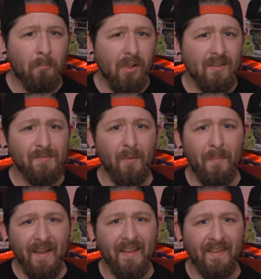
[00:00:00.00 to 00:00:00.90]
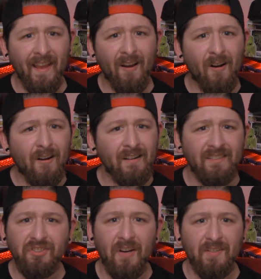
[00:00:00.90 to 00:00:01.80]
Plus, Rebecca Gayhart
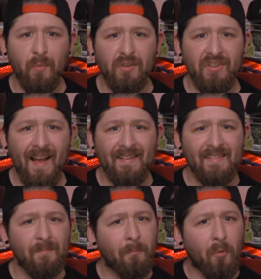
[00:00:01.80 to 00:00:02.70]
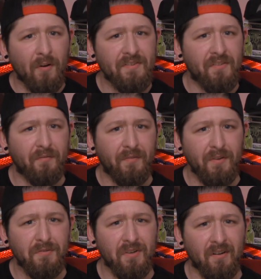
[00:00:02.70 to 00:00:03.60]
and Joshua Jackson point to the
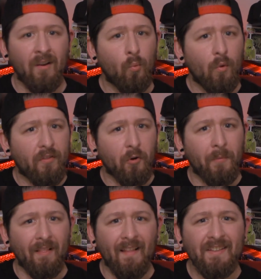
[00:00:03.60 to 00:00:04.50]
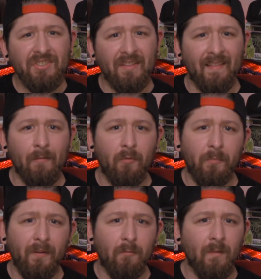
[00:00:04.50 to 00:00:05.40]
future with Urban Legend that would
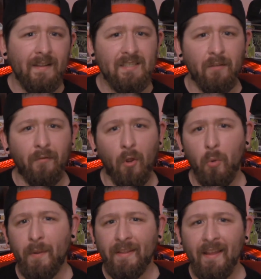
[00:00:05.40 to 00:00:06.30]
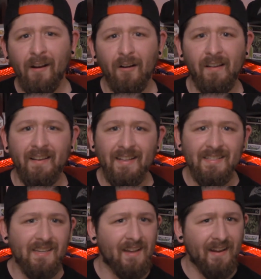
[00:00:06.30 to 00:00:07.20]
be released the following year in
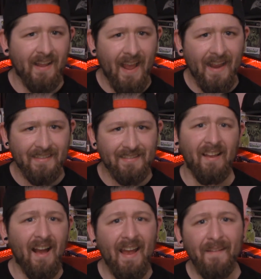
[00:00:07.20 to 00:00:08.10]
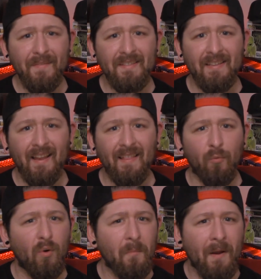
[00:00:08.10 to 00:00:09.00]
1998. I have to say that
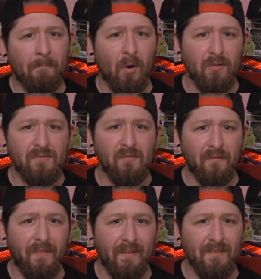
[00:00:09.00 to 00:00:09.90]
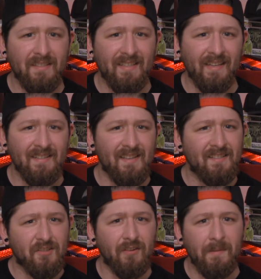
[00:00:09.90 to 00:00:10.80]
one of my personal favorite scenes
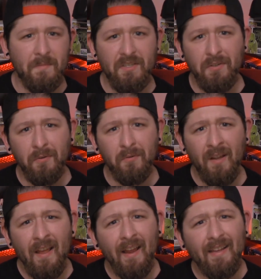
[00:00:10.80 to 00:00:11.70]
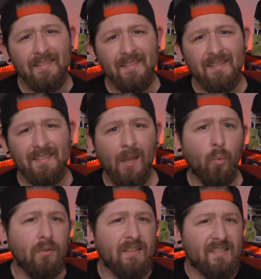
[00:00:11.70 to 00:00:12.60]
in Scream 2 is the
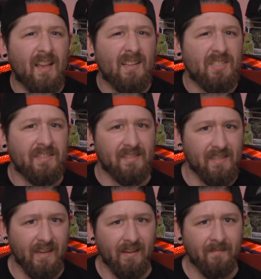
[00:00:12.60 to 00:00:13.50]
sequel discussion scene.